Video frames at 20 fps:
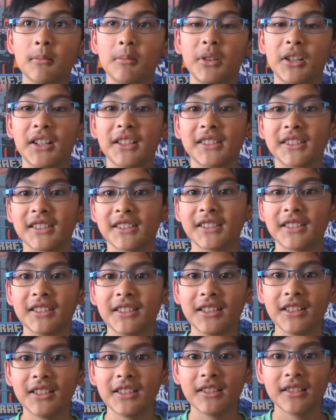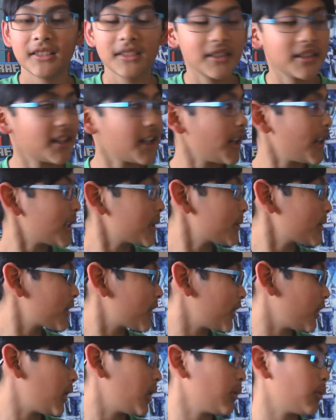But yeah, that's
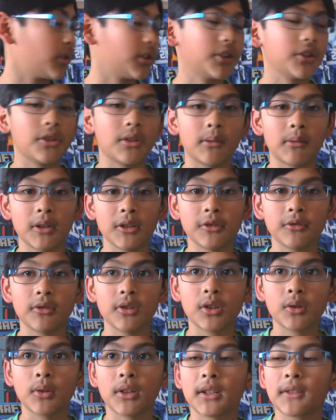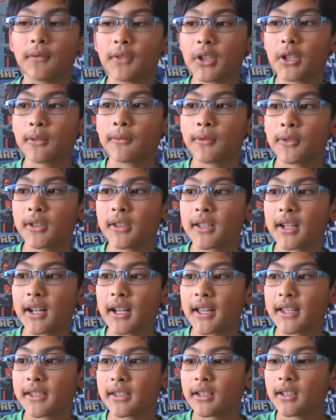basically all I want to do. I want to do a quick video for you
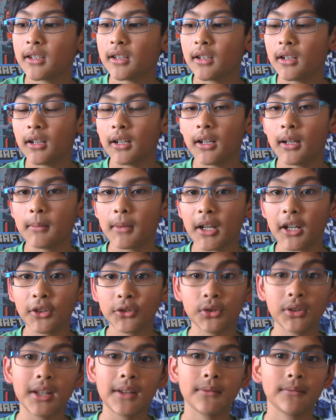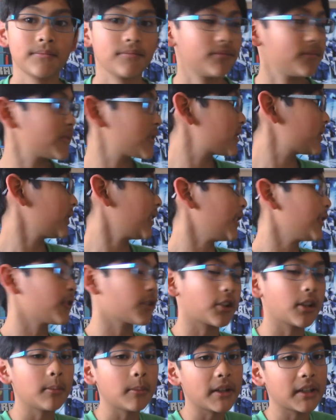guys. Um, I also have
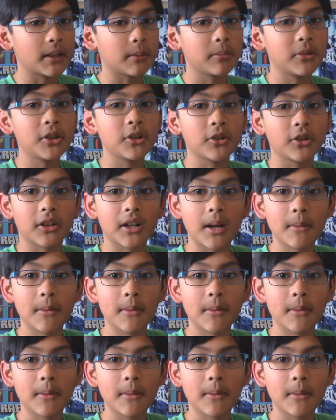Slender on my computer.